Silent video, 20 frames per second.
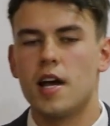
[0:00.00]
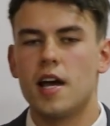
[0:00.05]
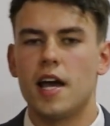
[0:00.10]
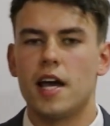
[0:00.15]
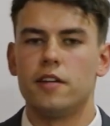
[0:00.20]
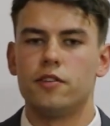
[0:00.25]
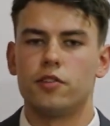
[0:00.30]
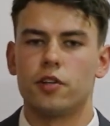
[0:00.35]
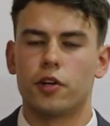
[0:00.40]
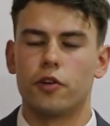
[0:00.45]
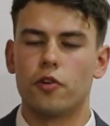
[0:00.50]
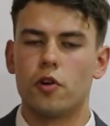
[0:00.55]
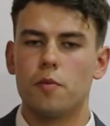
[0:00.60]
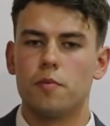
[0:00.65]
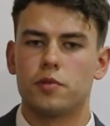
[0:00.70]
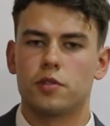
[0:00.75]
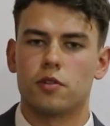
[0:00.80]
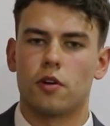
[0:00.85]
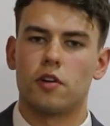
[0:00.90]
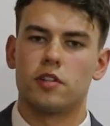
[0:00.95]
into
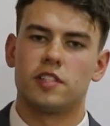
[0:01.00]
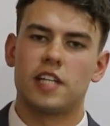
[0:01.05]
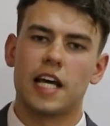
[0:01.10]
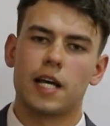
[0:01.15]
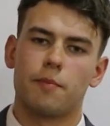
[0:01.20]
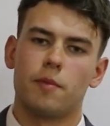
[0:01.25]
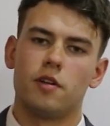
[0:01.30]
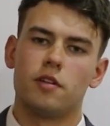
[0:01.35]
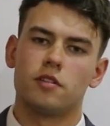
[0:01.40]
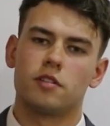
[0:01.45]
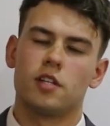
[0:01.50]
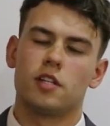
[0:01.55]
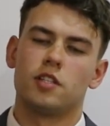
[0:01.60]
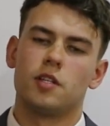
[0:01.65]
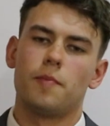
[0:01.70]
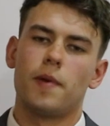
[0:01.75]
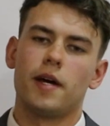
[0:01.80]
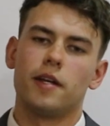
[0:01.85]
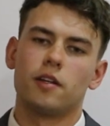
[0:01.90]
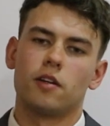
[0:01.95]
groups or segments
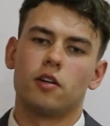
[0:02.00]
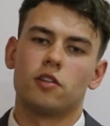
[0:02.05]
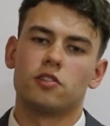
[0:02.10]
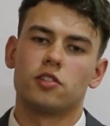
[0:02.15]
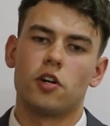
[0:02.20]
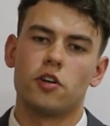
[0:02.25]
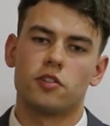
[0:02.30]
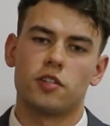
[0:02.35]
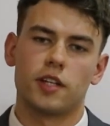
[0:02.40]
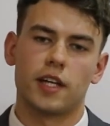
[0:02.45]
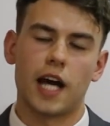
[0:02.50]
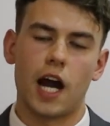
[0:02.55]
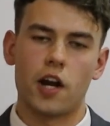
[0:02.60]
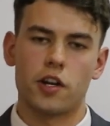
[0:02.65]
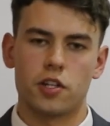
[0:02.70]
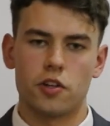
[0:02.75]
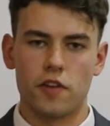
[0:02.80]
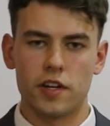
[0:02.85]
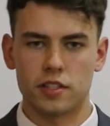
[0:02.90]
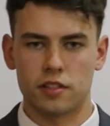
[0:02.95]
depending on certain
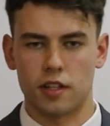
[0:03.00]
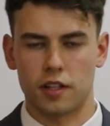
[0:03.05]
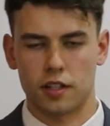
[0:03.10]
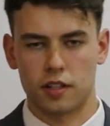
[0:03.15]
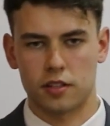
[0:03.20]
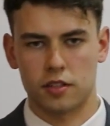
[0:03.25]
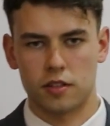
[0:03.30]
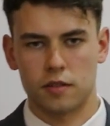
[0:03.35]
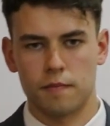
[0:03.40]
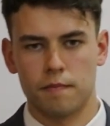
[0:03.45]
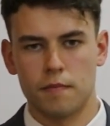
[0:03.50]
characteristics.